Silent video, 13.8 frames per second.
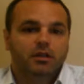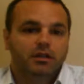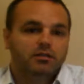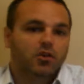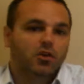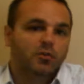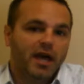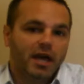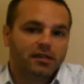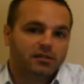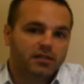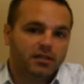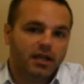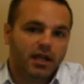Let's go
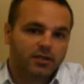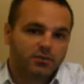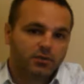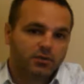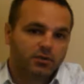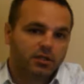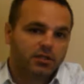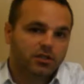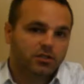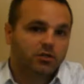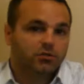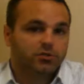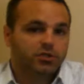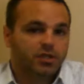back to the expert in
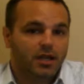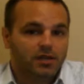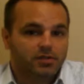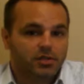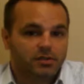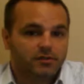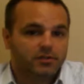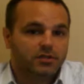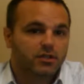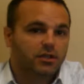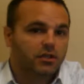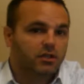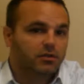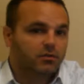negotiations.
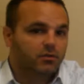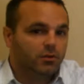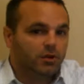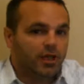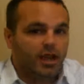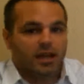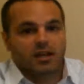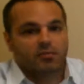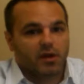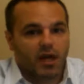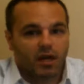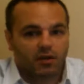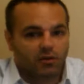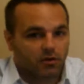We'll hand it
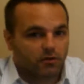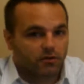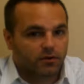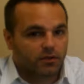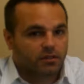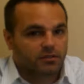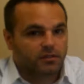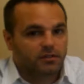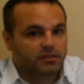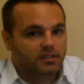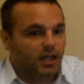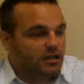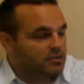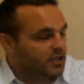back over to
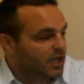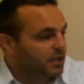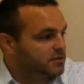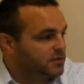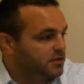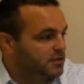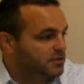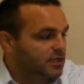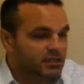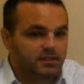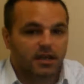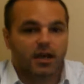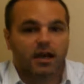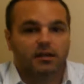Don Thompson and
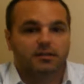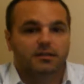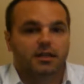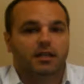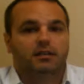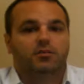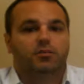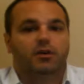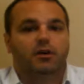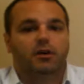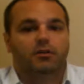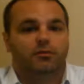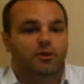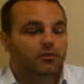say, Don, take the
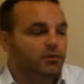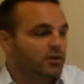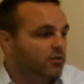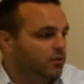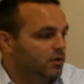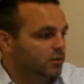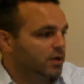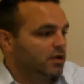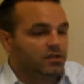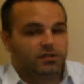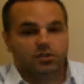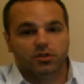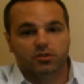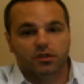ball and run with it. What are we
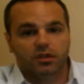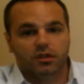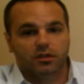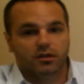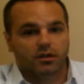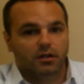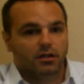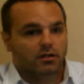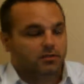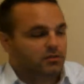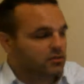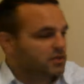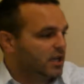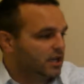going to do here?
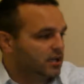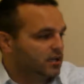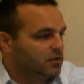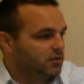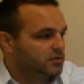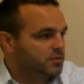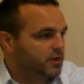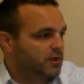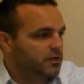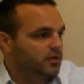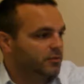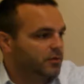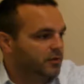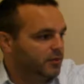So, Don, can you explain a
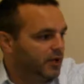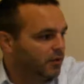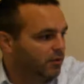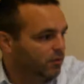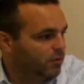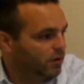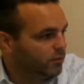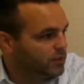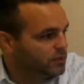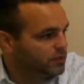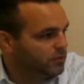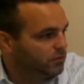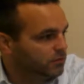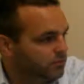little bit about what we
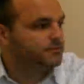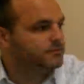do?